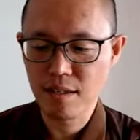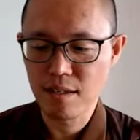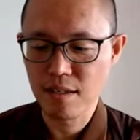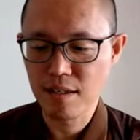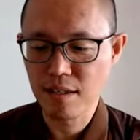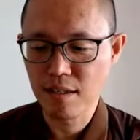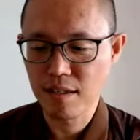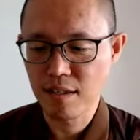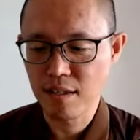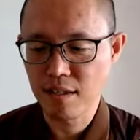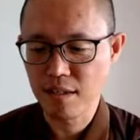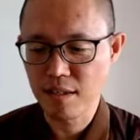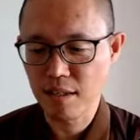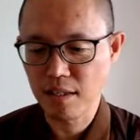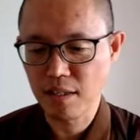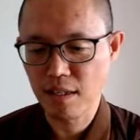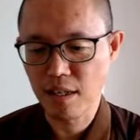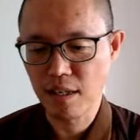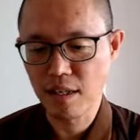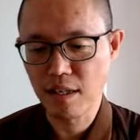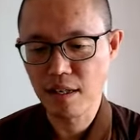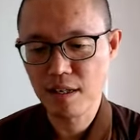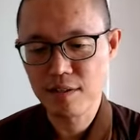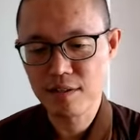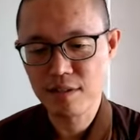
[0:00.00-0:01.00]
And then I
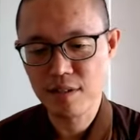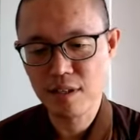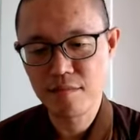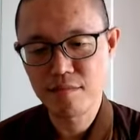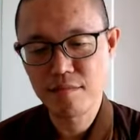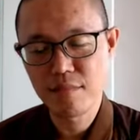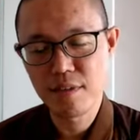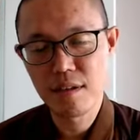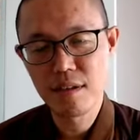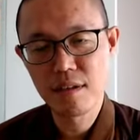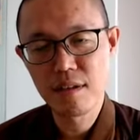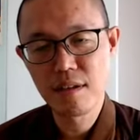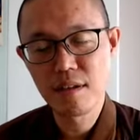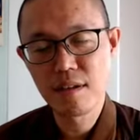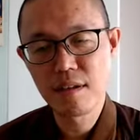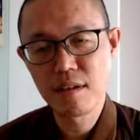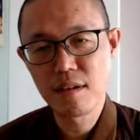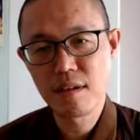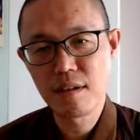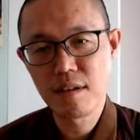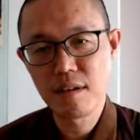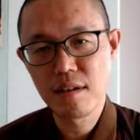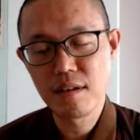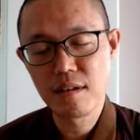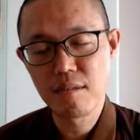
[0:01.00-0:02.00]
asked them,
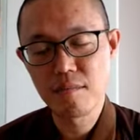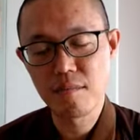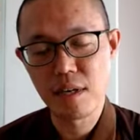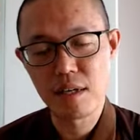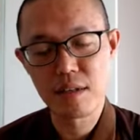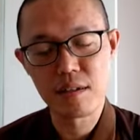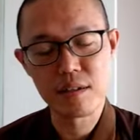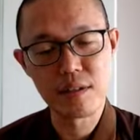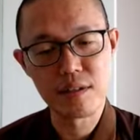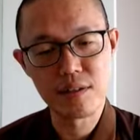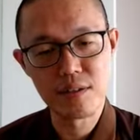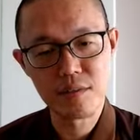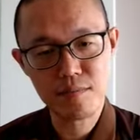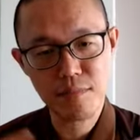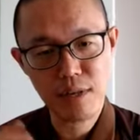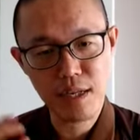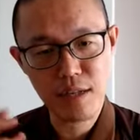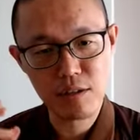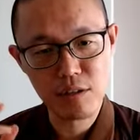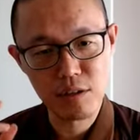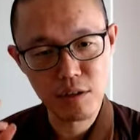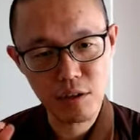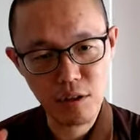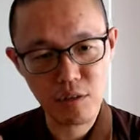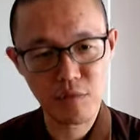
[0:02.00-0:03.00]
but despite
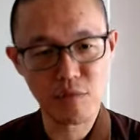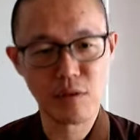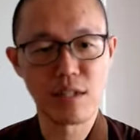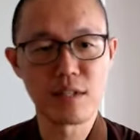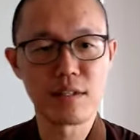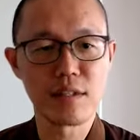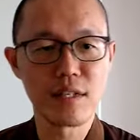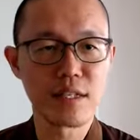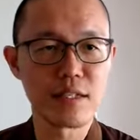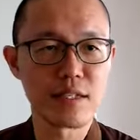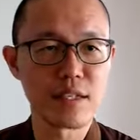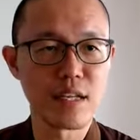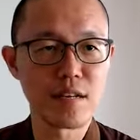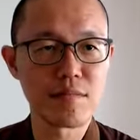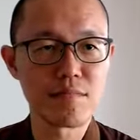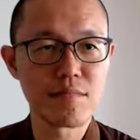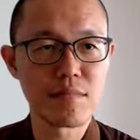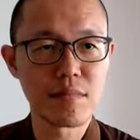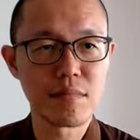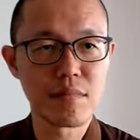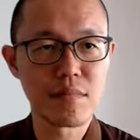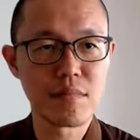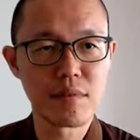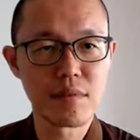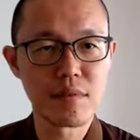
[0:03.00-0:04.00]
not wanting them,
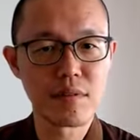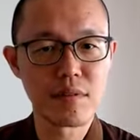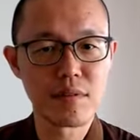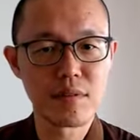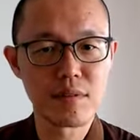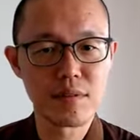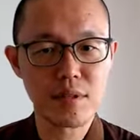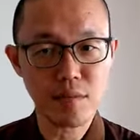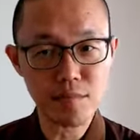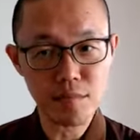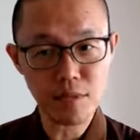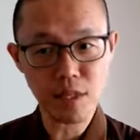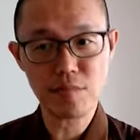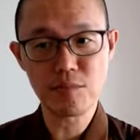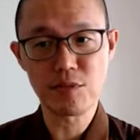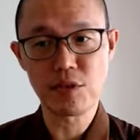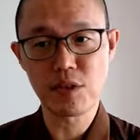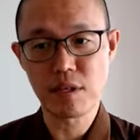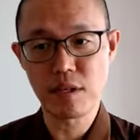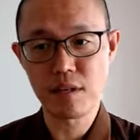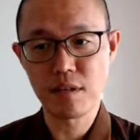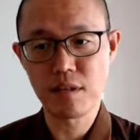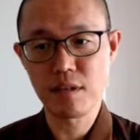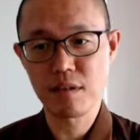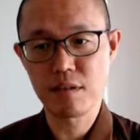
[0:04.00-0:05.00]
sometimes
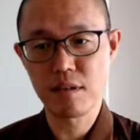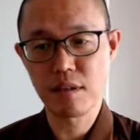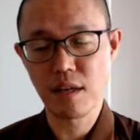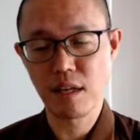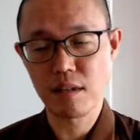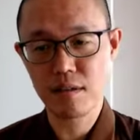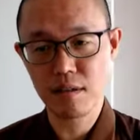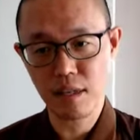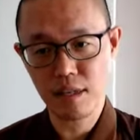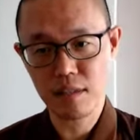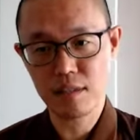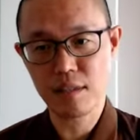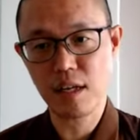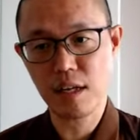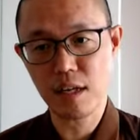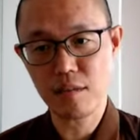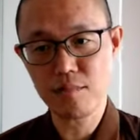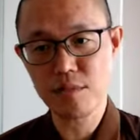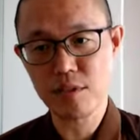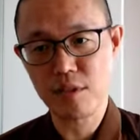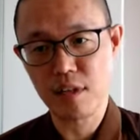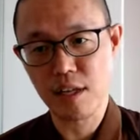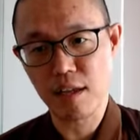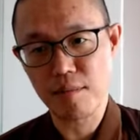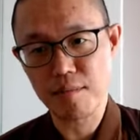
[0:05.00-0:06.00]
at
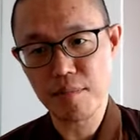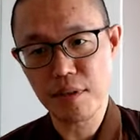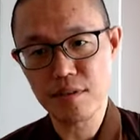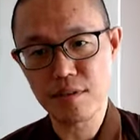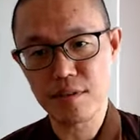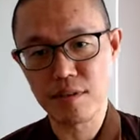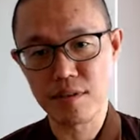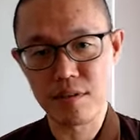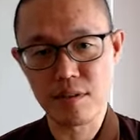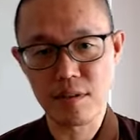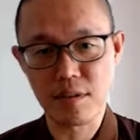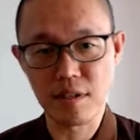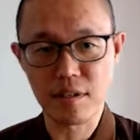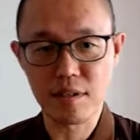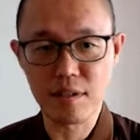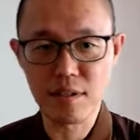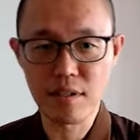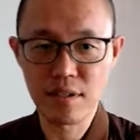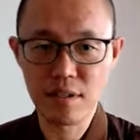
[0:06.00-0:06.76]
times it happens, isn't it?